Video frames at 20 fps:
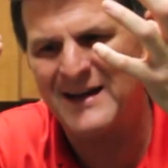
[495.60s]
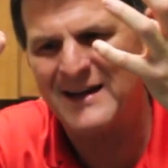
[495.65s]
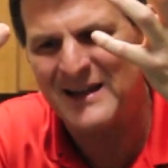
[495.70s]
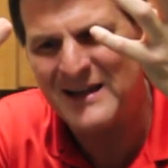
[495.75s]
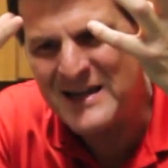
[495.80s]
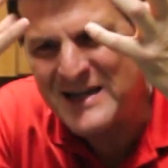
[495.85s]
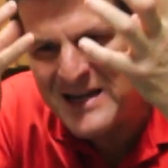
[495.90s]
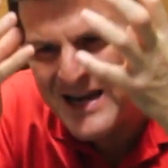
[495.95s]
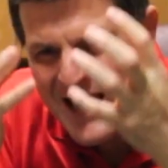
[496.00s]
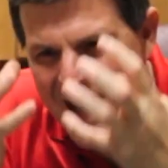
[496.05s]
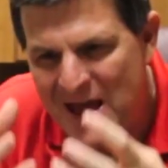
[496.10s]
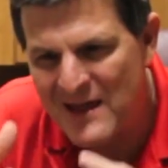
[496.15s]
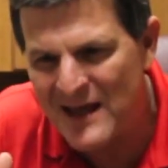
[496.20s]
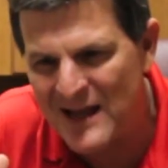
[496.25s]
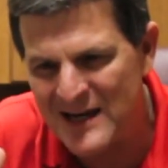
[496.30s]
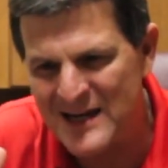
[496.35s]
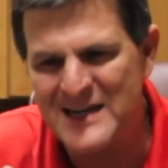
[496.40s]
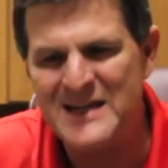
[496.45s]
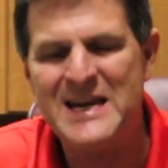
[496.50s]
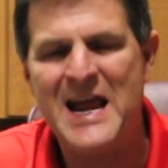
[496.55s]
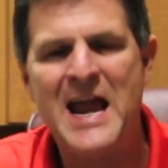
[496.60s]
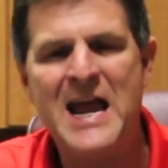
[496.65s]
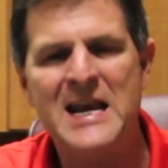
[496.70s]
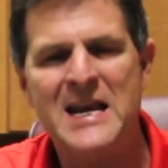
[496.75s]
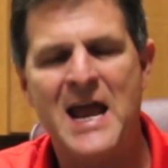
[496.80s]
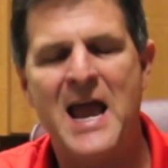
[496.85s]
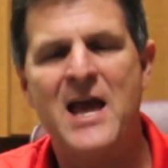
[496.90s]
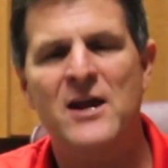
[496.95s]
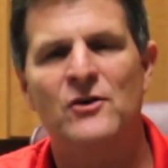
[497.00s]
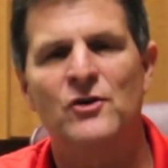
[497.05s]

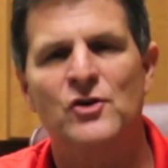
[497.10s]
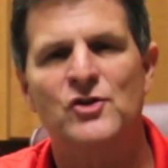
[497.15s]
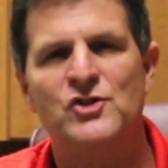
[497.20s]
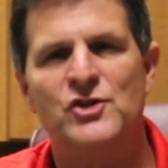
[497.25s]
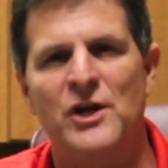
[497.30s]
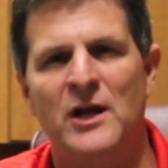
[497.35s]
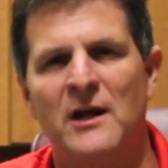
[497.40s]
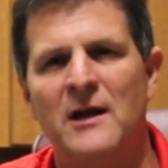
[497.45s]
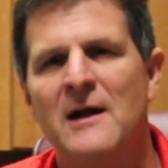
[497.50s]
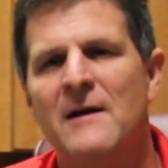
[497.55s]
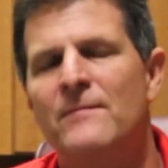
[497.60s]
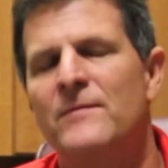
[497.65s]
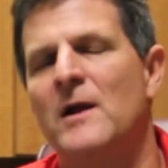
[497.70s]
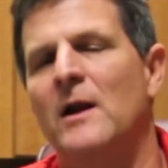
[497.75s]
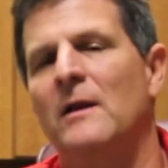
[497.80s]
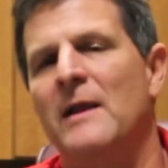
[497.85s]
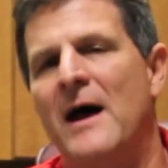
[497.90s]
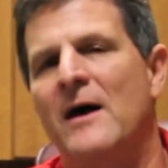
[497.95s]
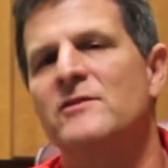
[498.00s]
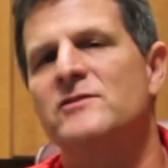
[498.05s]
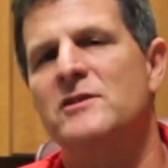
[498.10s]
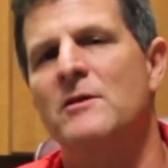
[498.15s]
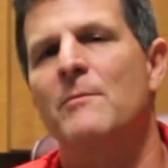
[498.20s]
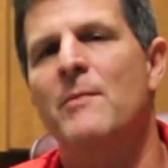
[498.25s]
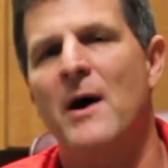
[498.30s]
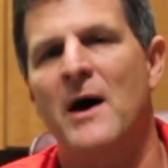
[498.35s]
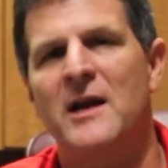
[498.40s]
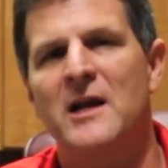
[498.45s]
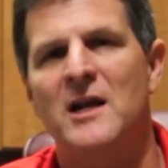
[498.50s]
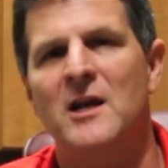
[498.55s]
innate energy that allows the
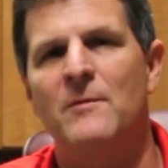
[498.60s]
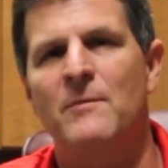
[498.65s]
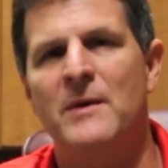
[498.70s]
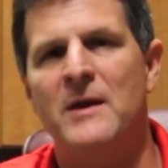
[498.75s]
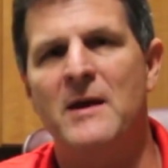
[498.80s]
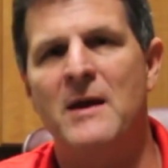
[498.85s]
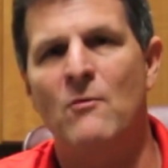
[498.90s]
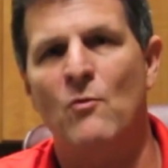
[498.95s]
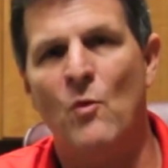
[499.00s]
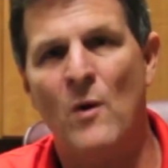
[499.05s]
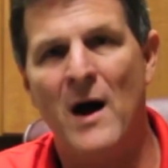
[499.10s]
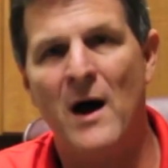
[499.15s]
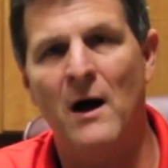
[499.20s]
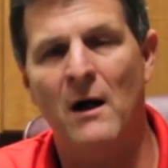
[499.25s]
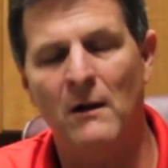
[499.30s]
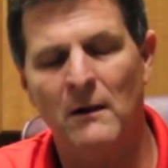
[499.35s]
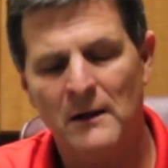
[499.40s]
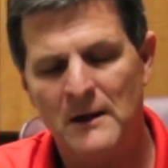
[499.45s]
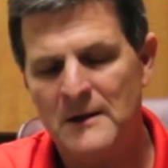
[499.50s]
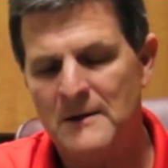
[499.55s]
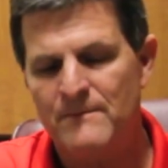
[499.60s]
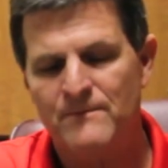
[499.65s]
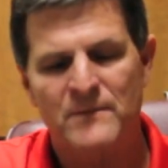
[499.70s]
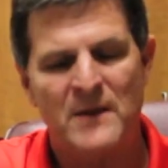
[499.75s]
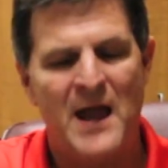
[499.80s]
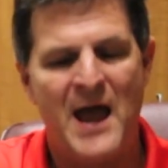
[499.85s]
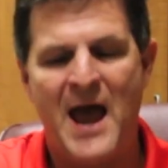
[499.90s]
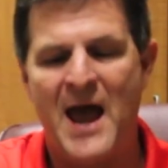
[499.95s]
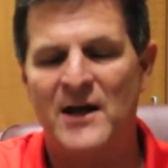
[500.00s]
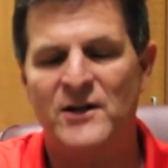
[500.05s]
body to be well.
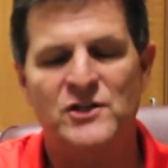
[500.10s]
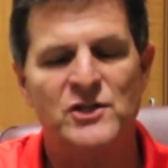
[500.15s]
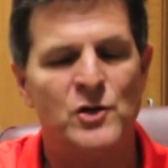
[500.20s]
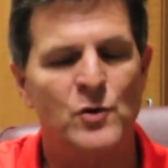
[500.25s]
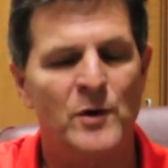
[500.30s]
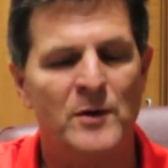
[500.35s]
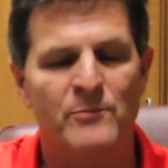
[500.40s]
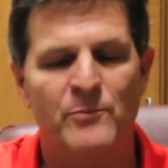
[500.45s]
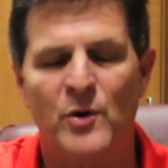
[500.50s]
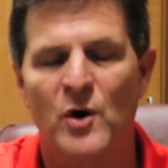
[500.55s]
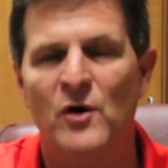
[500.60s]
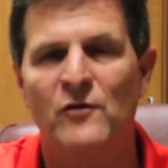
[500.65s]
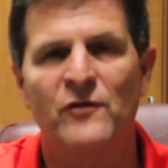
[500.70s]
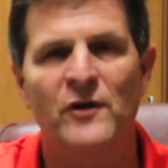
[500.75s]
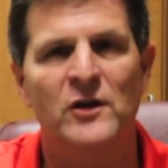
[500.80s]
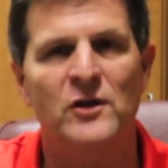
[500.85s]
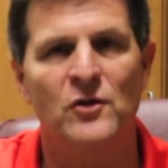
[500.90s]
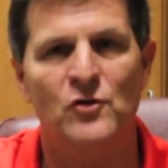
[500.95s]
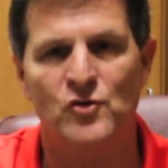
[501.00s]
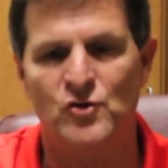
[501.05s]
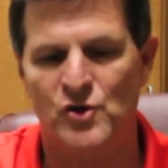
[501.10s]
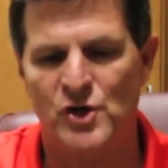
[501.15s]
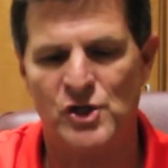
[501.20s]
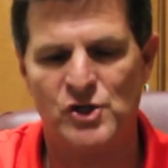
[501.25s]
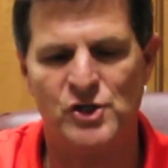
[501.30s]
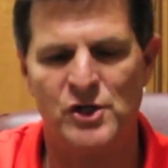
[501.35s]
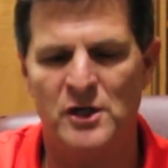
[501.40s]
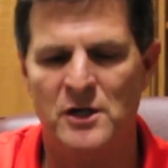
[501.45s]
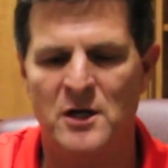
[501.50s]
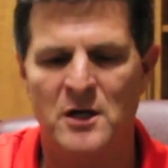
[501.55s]
Add to it perfect
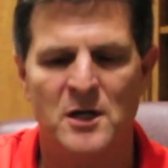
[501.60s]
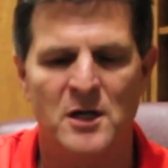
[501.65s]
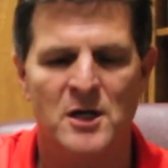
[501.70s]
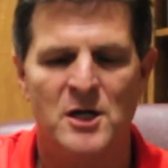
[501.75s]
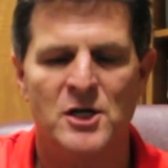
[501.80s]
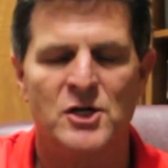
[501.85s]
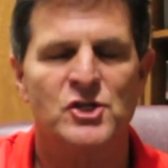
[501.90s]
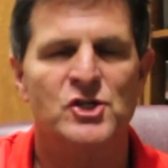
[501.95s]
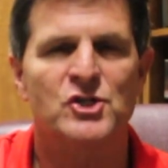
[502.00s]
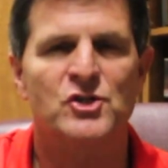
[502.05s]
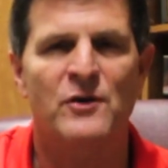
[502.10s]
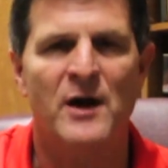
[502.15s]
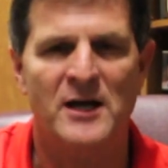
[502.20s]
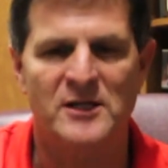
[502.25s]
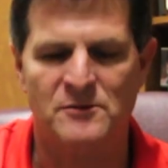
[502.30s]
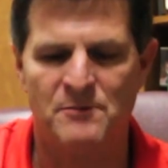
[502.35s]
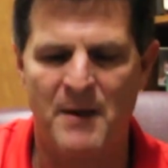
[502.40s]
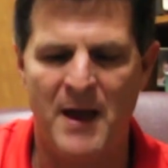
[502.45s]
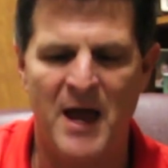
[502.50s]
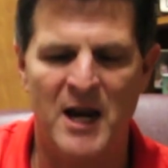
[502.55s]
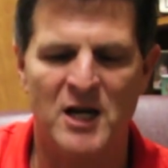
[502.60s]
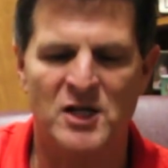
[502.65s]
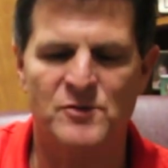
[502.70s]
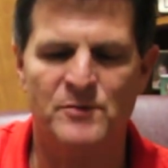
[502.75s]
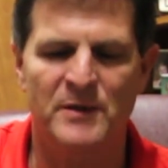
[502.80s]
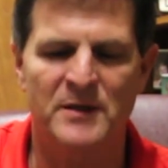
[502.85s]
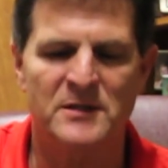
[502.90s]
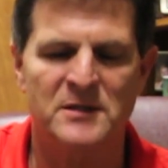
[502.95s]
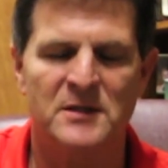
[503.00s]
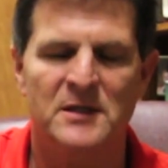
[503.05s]
nutrition, stress
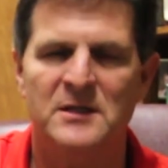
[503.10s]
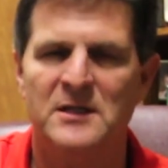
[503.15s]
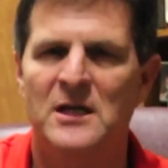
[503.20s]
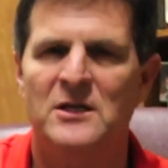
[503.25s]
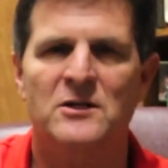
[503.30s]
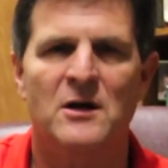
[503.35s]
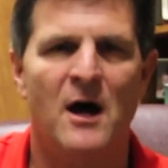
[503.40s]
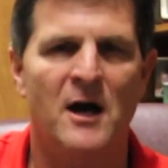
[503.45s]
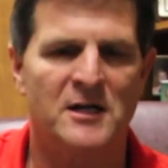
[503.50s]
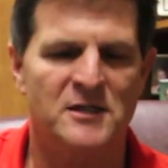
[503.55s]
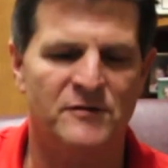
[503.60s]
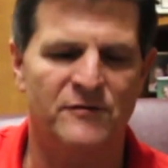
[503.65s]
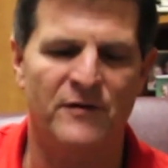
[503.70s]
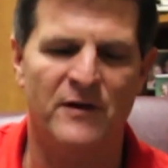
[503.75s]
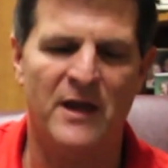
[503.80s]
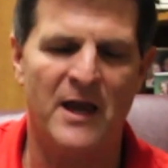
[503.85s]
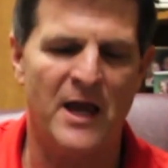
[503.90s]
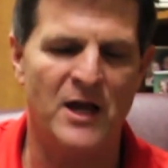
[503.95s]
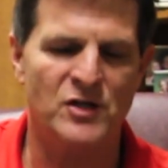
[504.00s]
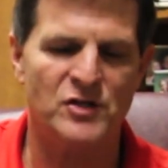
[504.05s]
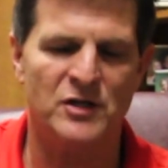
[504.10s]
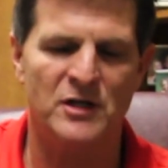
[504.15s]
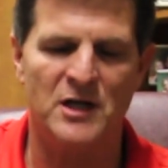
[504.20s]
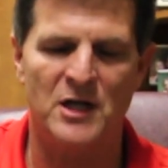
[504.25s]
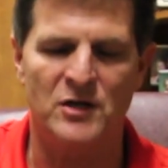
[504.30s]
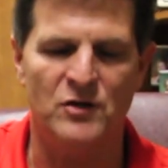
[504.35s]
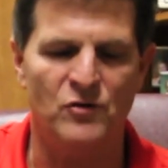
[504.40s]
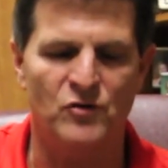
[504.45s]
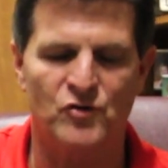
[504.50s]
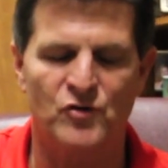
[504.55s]
management, detoxification,
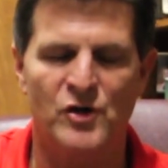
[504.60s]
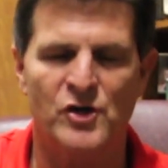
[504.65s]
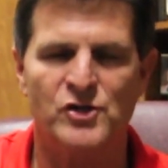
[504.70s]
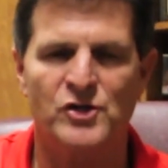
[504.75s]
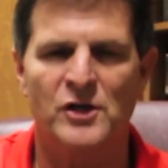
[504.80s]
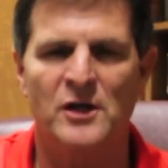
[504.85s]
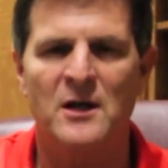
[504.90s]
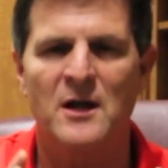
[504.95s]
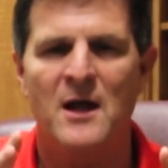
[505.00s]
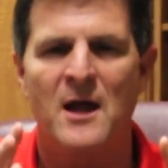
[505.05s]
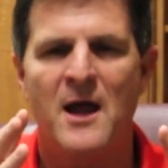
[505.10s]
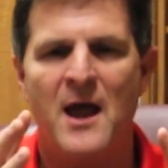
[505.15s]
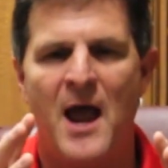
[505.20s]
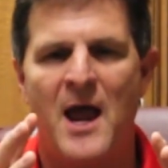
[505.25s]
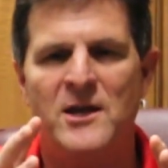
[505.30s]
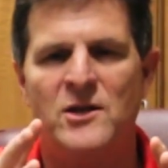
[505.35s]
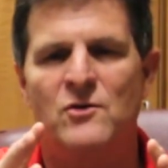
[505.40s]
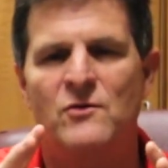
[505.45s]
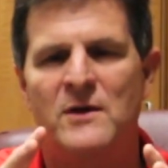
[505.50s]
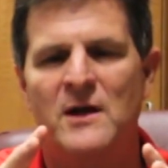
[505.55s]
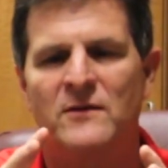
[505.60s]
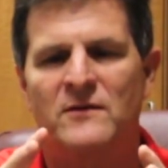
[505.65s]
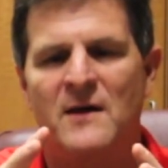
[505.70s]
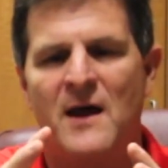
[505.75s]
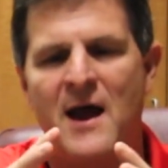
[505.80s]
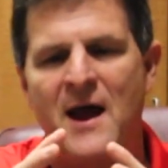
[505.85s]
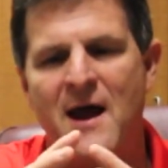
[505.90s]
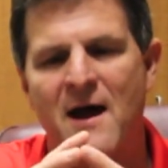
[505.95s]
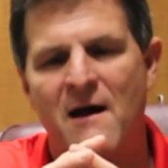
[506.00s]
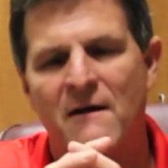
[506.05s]
and nutrition, and you get to
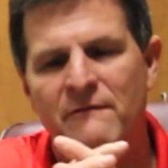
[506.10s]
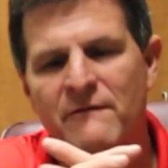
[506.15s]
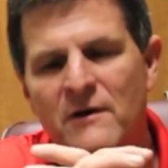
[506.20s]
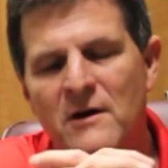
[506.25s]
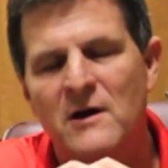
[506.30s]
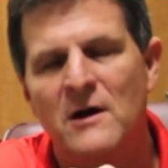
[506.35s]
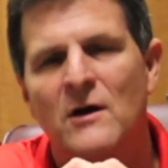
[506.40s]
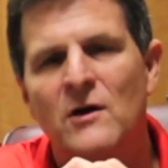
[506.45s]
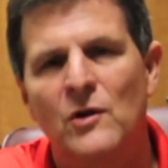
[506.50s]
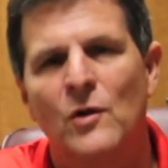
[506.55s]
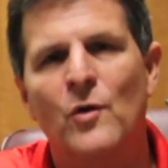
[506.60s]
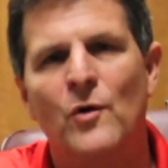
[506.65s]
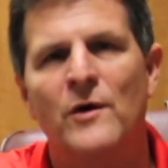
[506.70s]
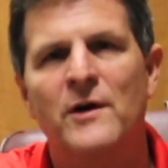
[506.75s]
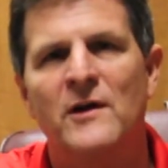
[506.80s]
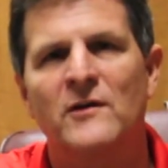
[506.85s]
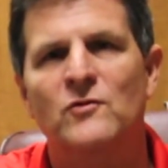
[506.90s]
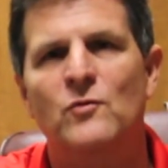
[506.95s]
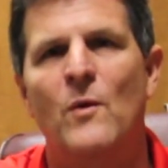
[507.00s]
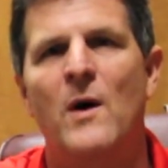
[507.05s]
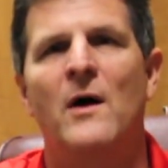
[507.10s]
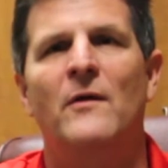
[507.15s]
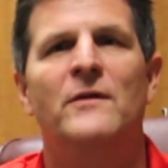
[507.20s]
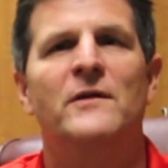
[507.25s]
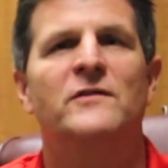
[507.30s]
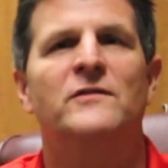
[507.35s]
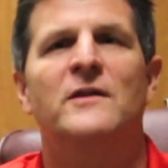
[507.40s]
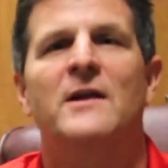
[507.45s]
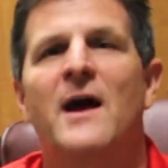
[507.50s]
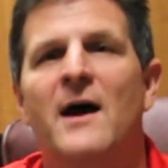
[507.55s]
have glorious
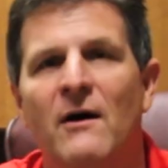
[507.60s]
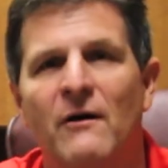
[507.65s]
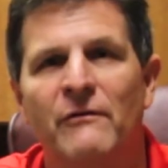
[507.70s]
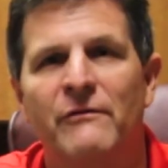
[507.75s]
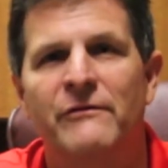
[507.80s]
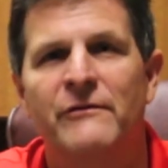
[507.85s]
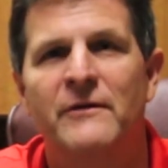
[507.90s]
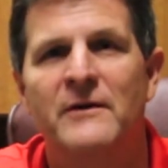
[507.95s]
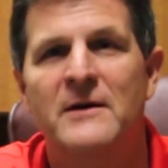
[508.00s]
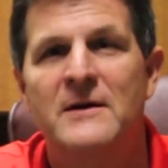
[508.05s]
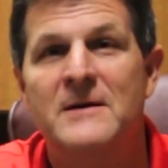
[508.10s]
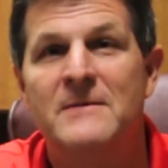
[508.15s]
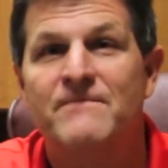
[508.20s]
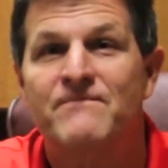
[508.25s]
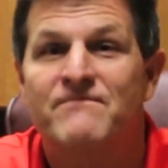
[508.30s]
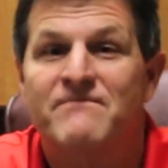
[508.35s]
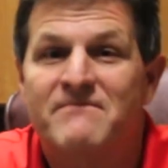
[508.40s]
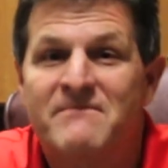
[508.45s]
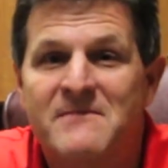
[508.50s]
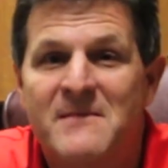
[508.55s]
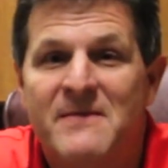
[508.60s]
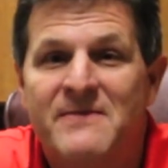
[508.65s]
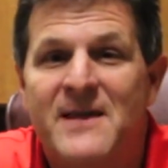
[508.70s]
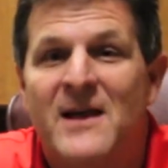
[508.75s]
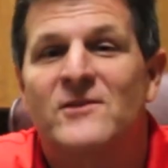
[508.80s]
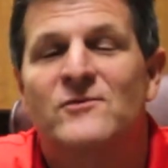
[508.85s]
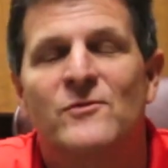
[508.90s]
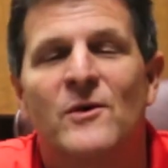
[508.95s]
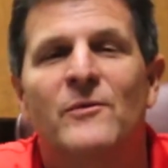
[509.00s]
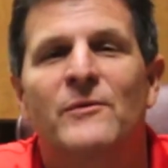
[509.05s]
wellness and health. And
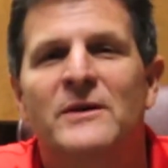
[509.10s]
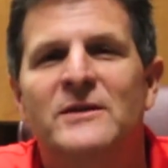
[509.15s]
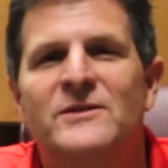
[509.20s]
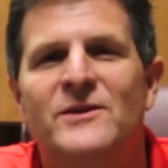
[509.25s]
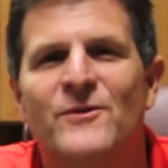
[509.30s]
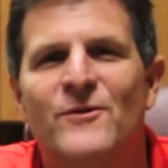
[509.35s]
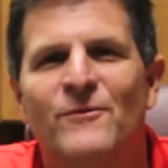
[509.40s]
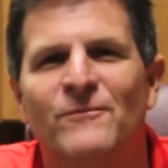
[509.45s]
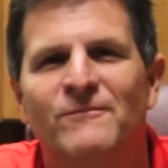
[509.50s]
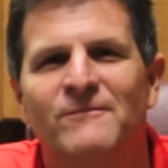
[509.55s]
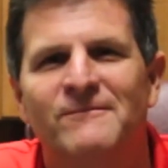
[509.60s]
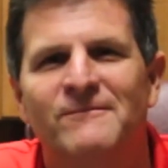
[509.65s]
that's what we do.